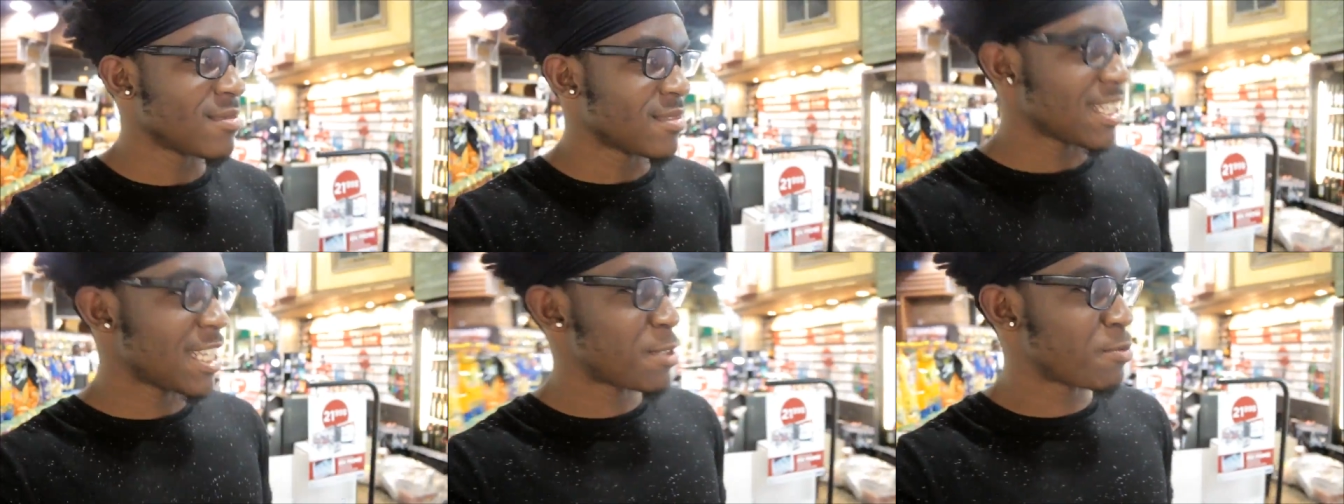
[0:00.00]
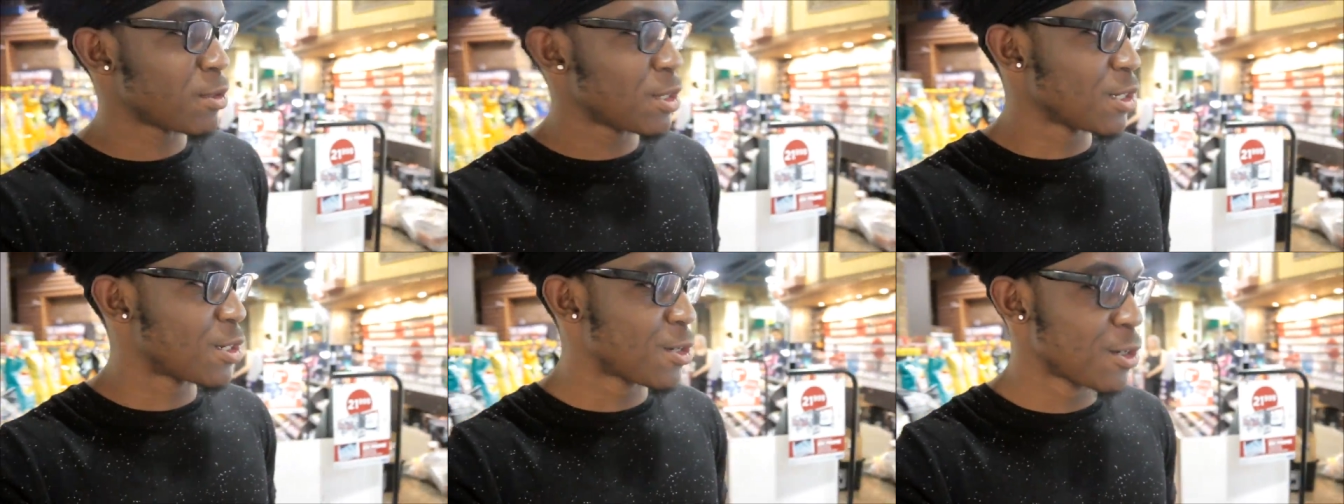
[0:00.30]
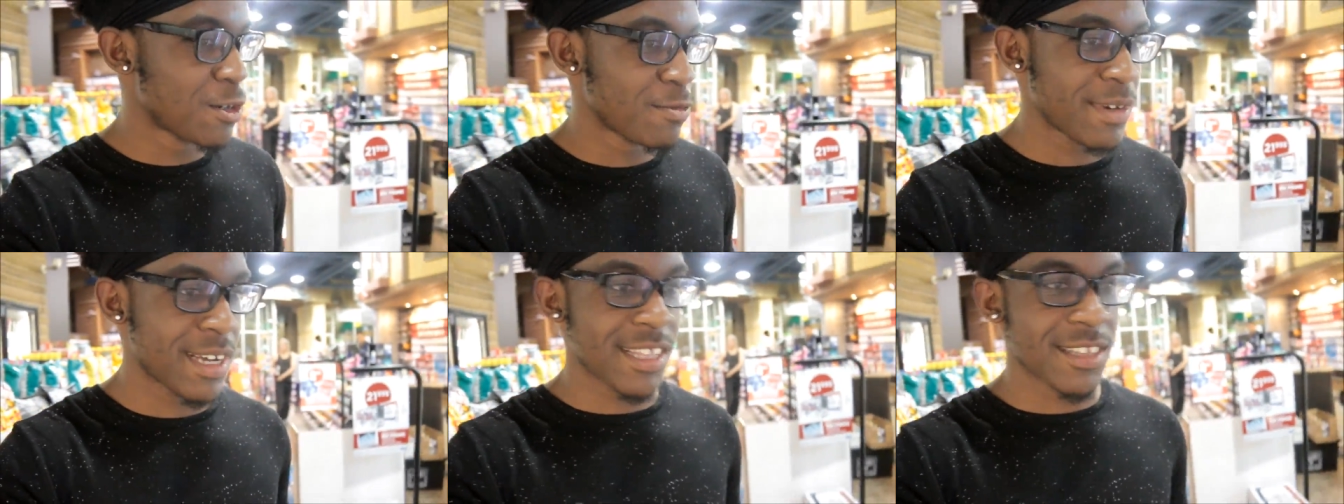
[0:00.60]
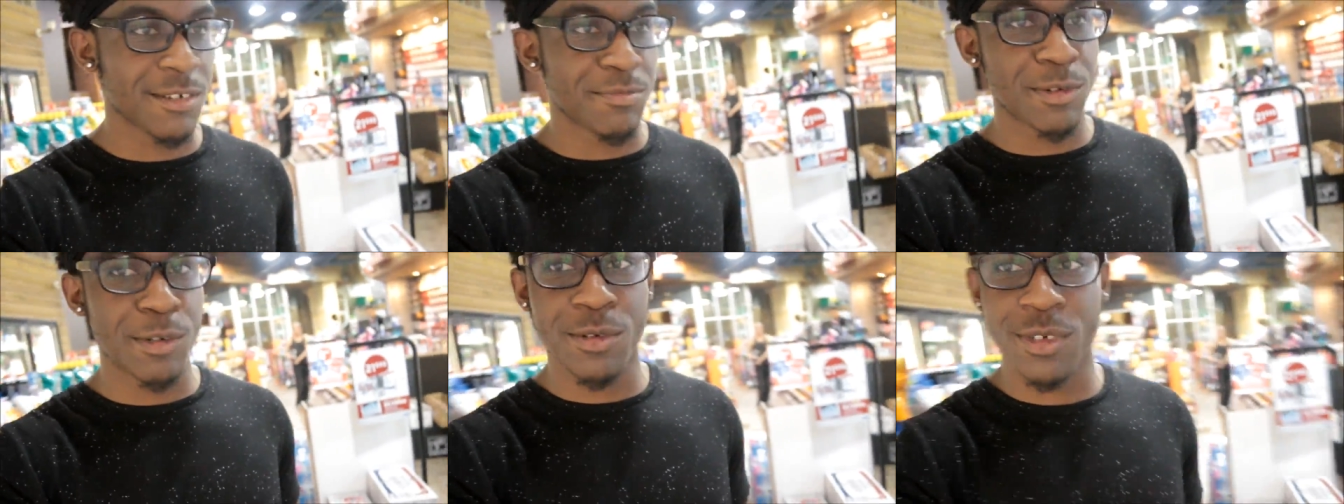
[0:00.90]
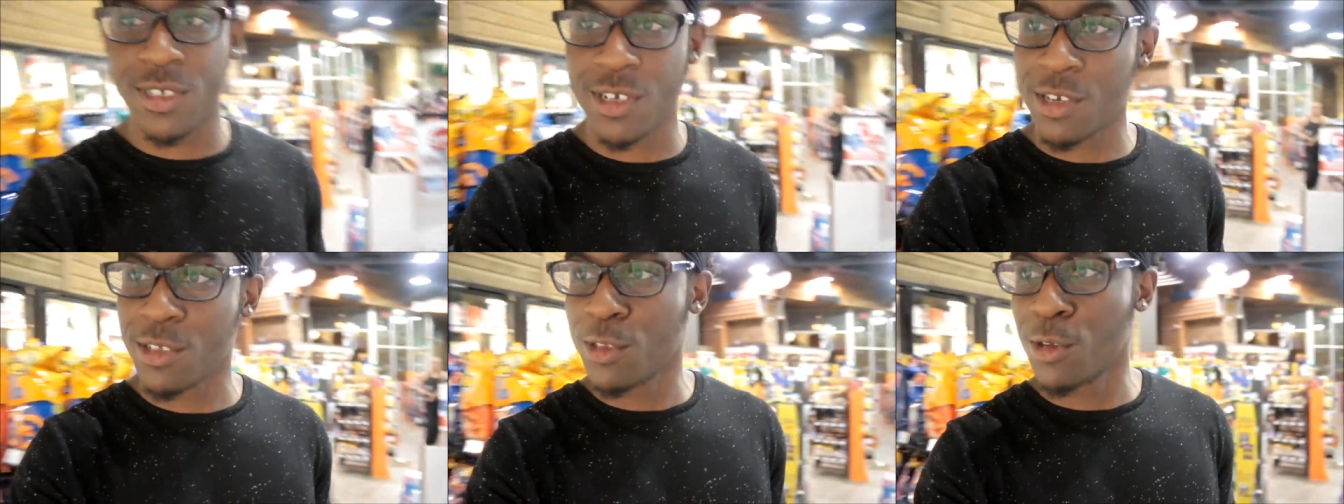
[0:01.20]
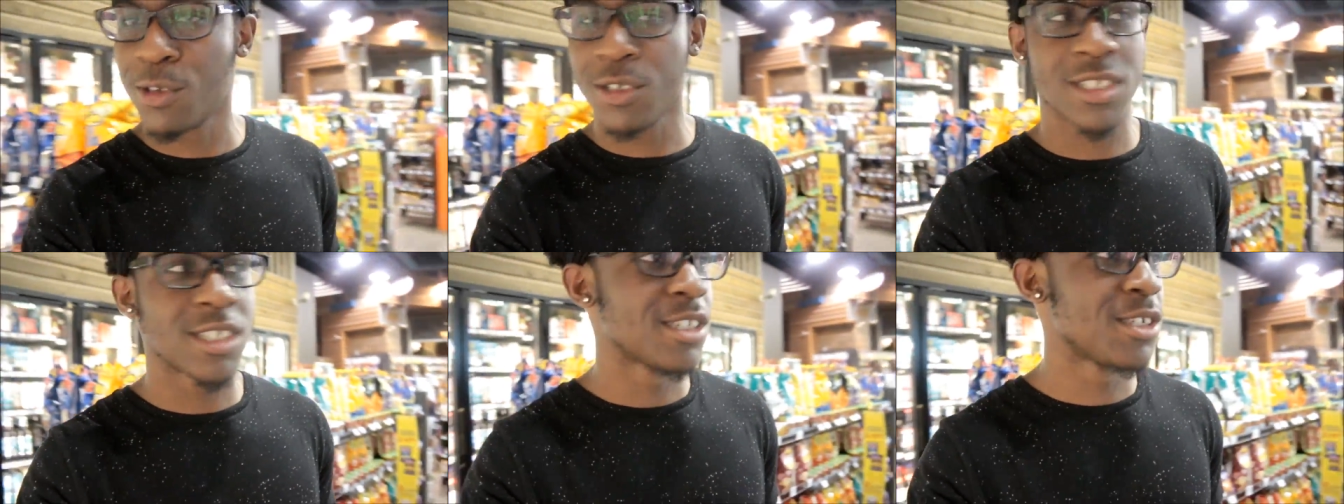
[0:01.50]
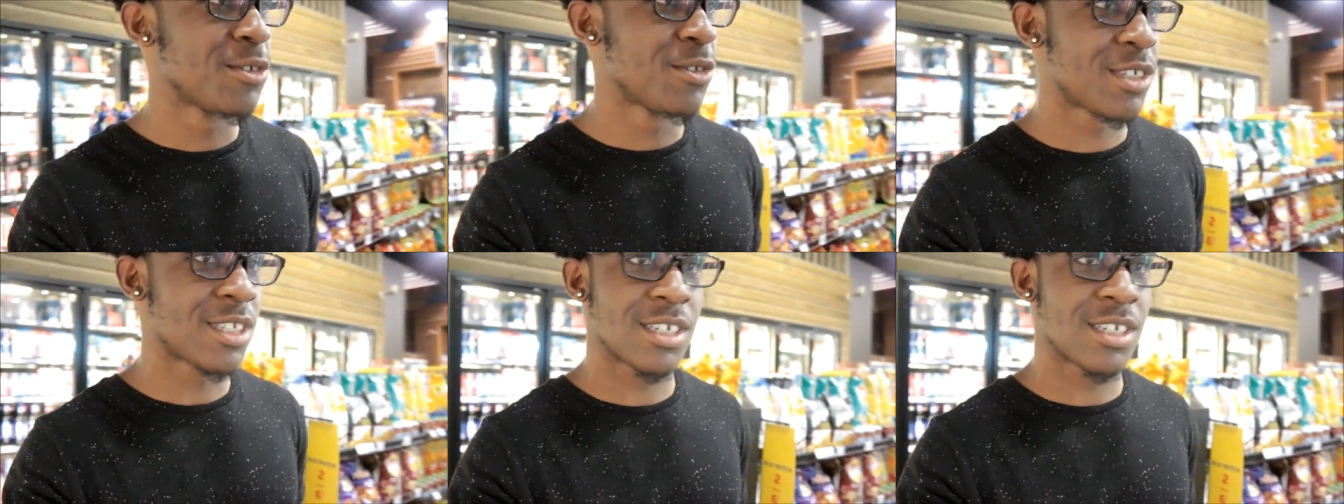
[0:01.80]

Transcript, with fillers: That's pretty cool, man. You know, people start noticing you and